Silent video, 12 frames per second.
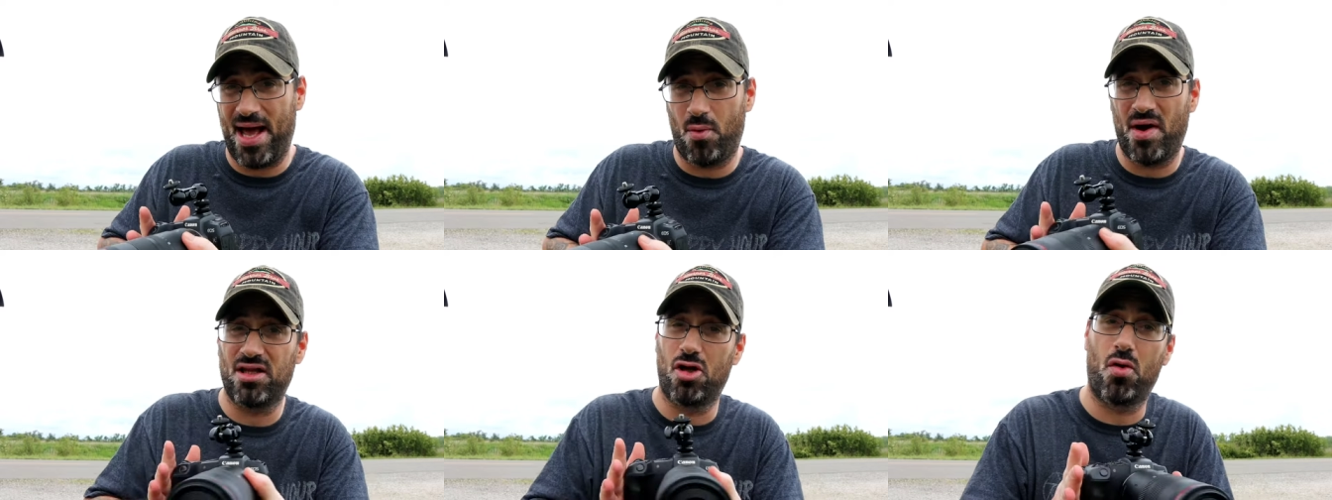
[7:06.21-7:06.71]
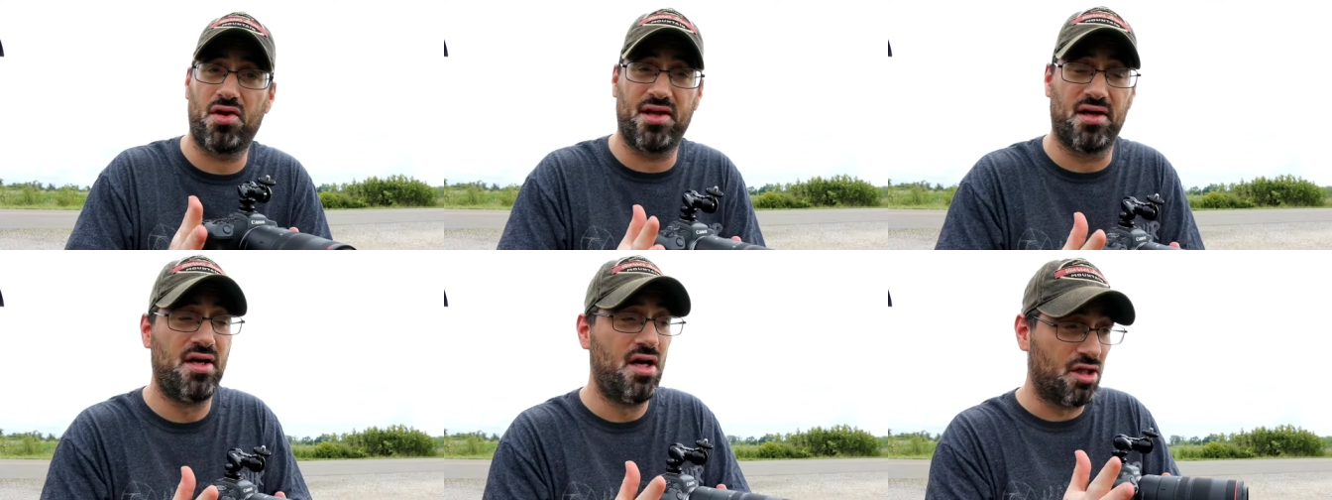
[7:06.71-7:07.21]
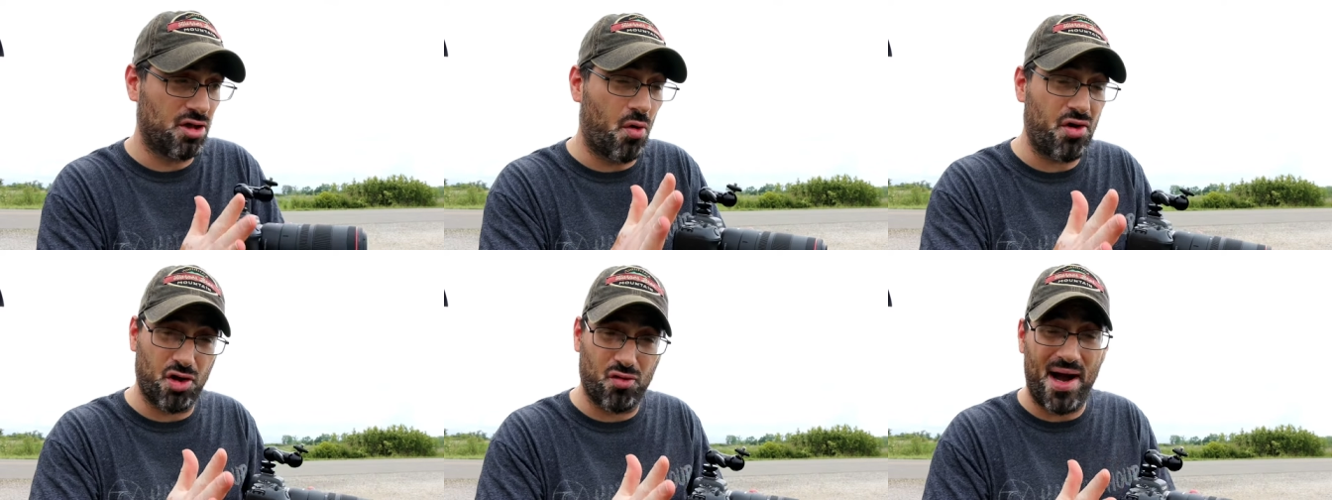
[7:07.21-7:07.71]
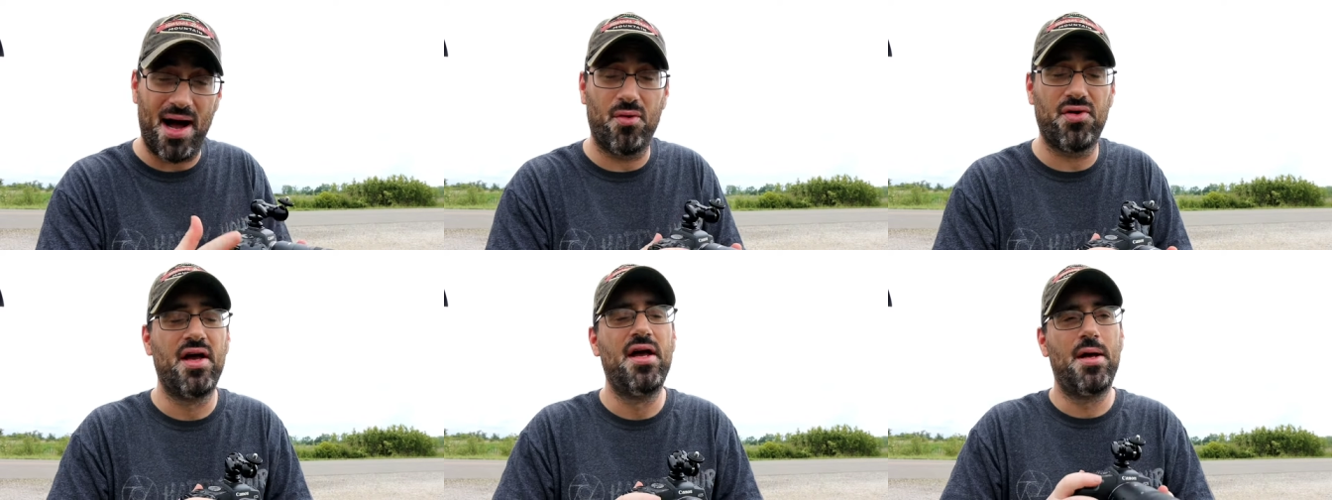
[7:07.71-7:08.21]
that way low to the, low to the
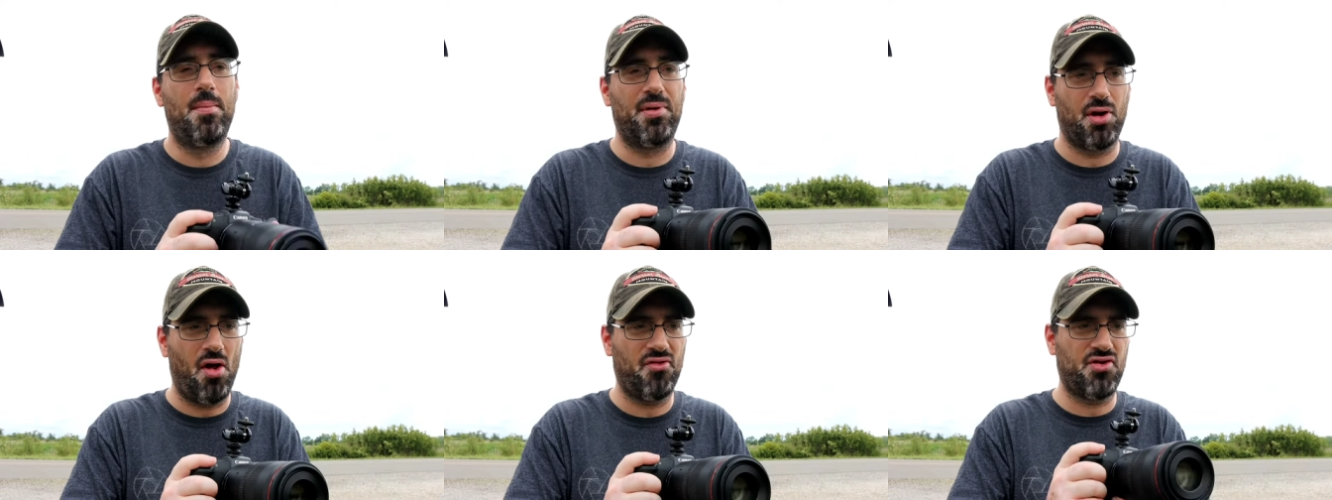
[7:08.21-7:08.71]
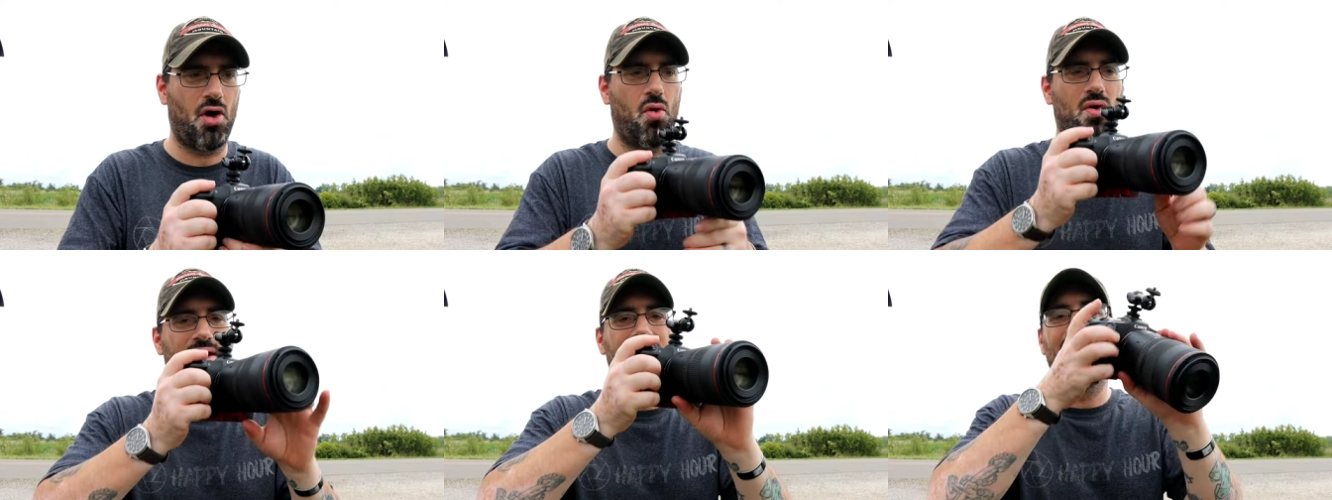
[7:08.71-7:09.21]
ground, but also